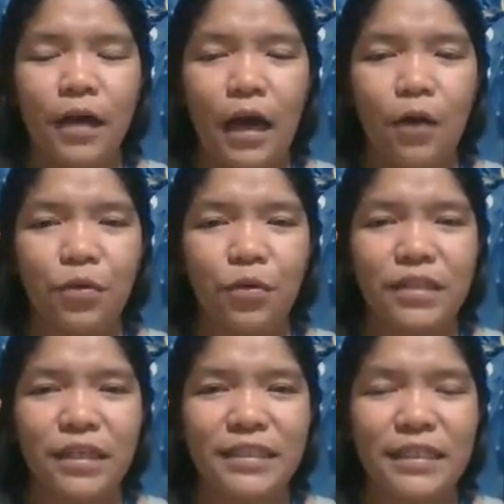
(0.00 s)
our
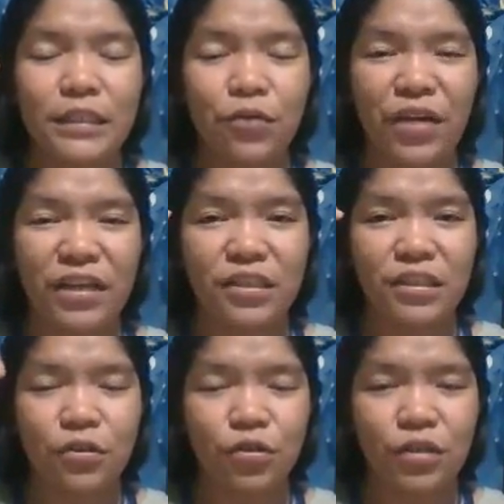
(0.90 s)
senses
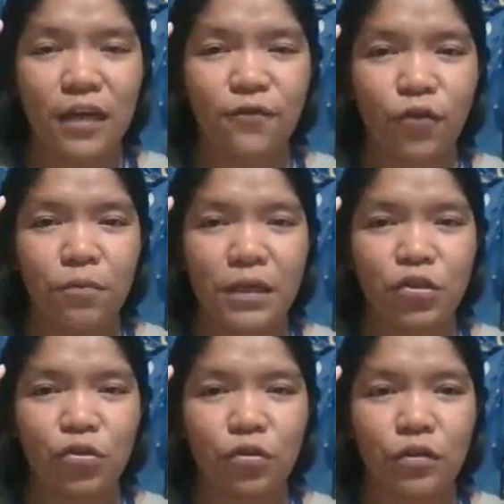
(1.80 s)
register the
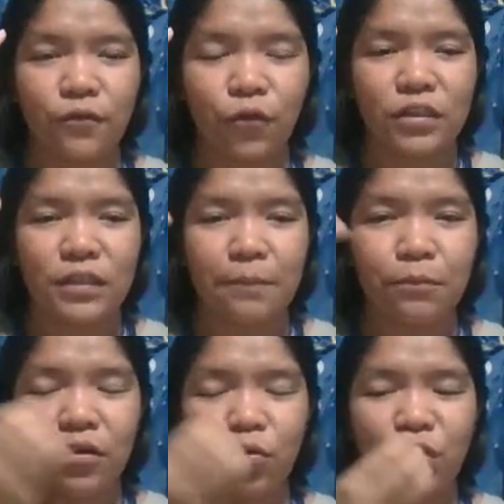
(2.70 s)
information. For
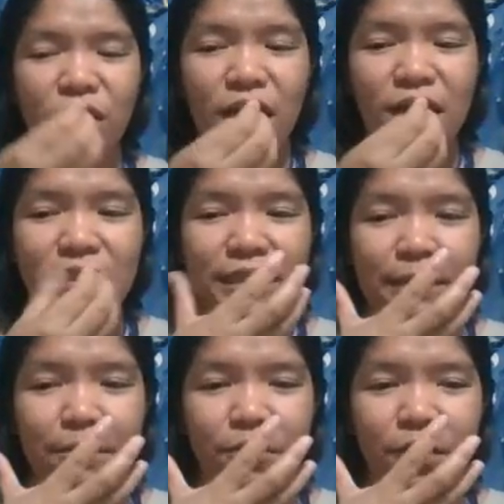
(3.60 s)
example, we taste
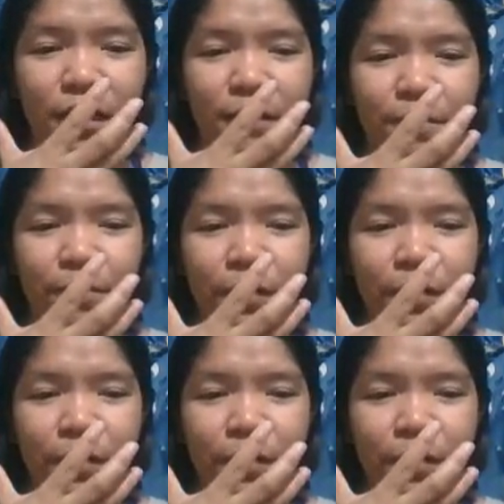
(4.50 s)
something,